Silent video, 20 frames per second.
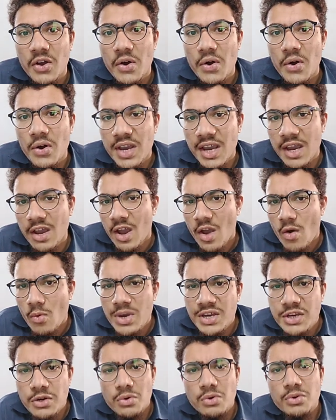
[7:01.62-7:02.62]
Okay, we
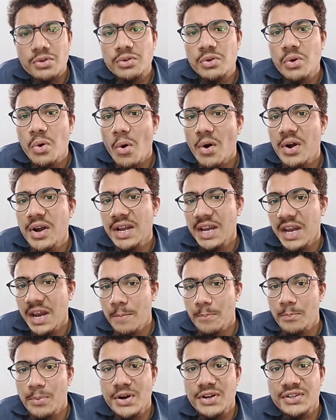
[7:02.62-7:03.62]
use could
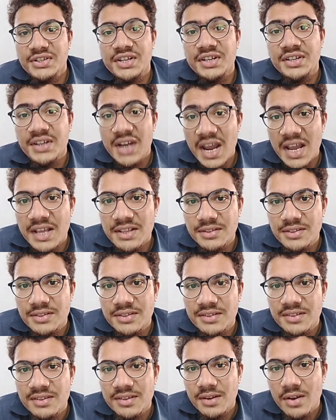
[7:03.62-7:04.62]
in present
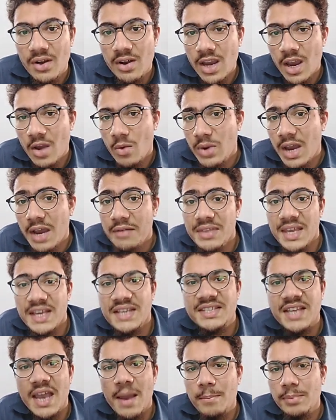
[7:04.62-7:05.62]
tense. Okay, we have the
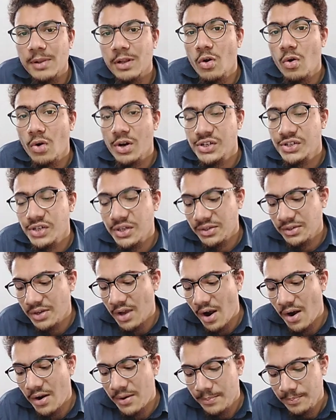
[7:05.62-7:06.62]
example questions
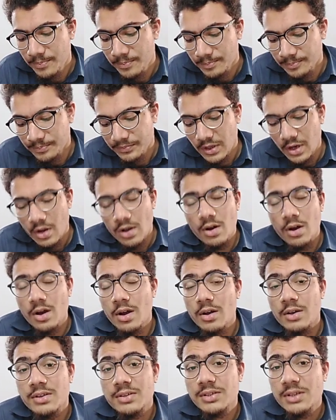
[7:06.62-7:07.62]
are
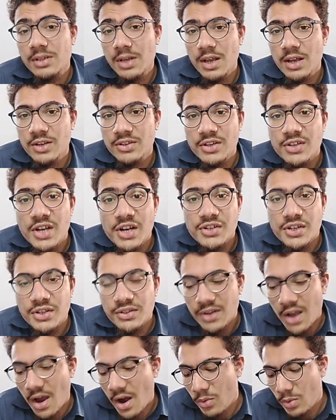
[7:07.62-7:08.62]
suggestions
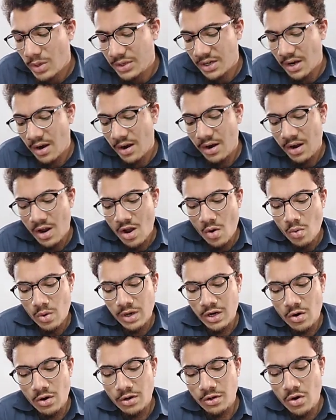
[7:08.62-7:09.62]
are, which are: we
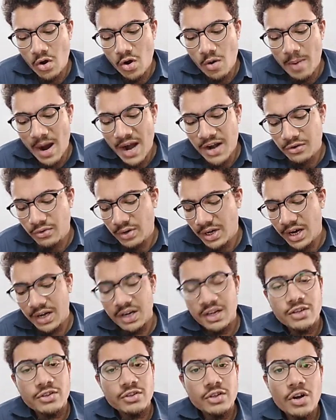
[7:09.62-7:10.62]
could go by train
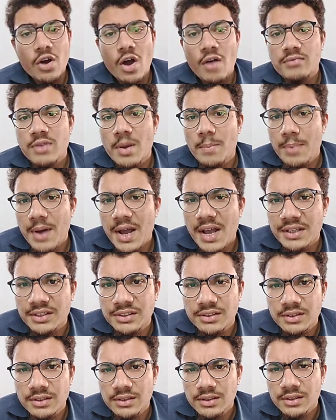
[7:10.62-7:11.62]
instead of the
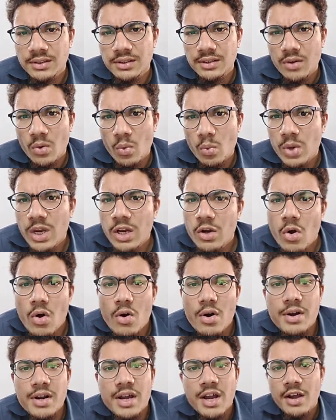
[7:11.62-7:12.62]
bus. We
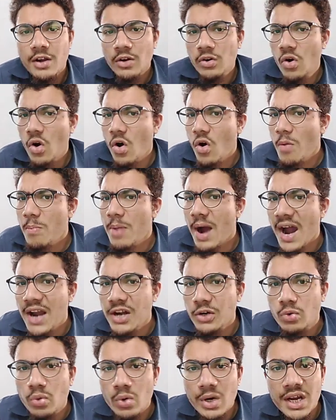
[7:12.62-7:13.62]
could go
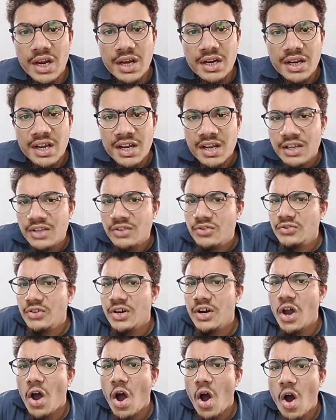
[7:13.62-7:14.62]
by train
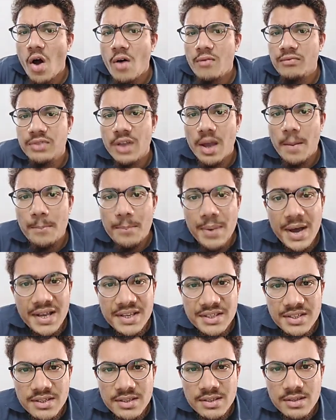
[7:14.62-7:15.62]
instead of the
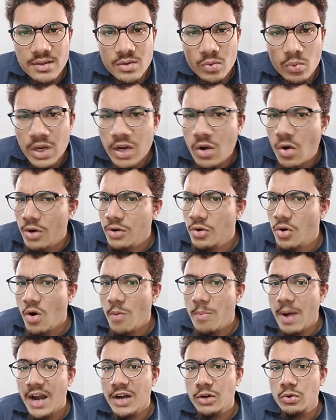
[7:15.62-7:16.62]
bus. We could go
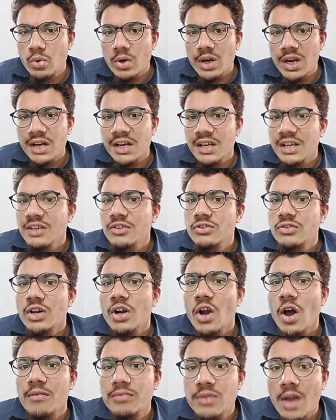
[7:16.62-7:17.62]
by train instead
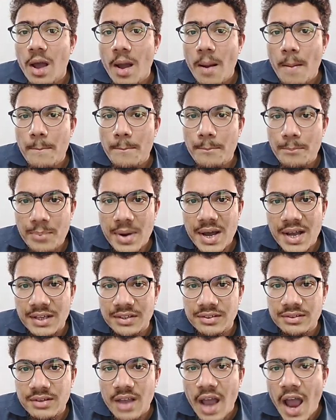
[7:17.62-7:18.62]
of the
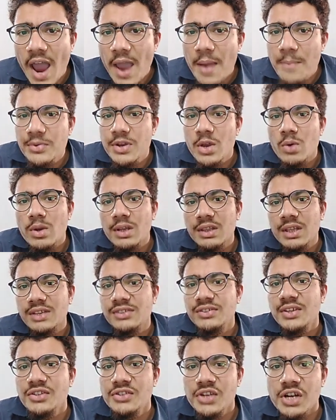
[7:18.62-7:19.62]
bus. I am giving the
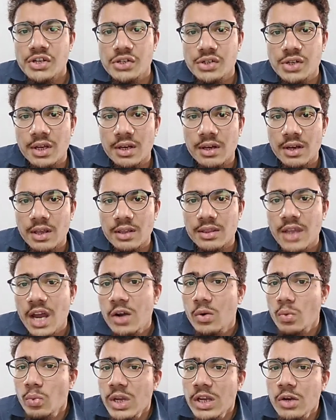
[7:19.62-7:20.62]
suggestion
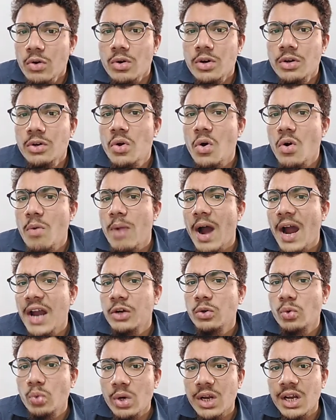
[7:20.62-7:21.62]
that we could go by
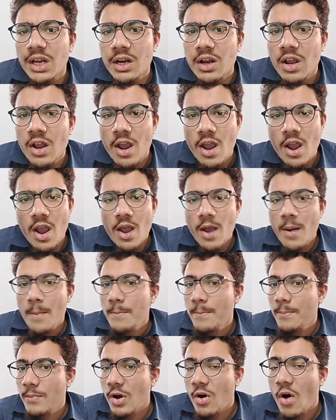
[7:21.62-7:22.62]
train
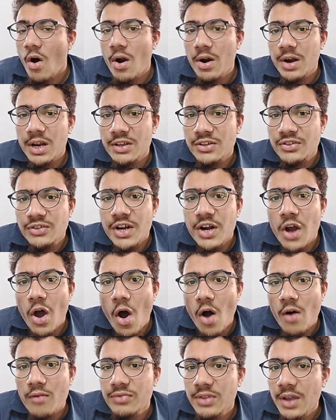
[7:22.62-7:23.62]
or instead
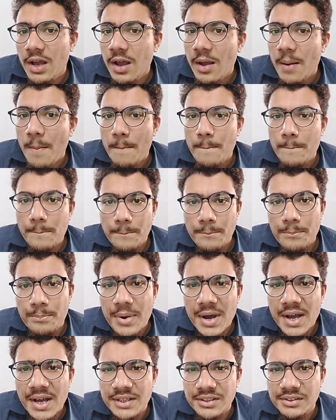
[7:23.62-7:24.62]
of the
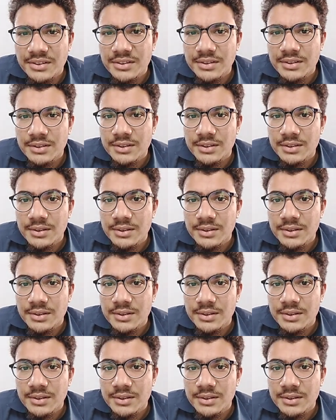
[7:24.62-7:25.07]
bus.